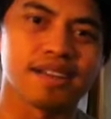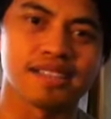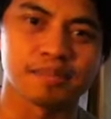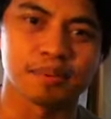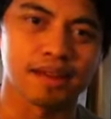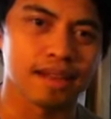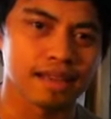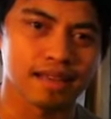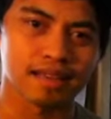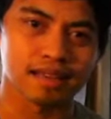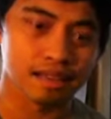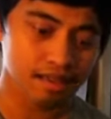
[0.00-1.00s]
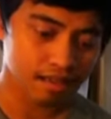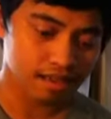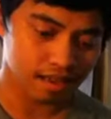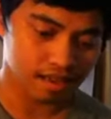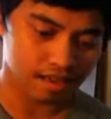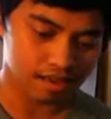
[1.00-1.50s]
His plan.
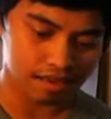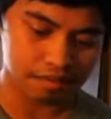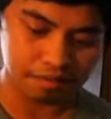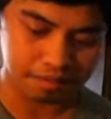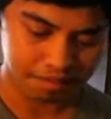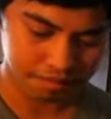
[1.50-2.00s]
Um,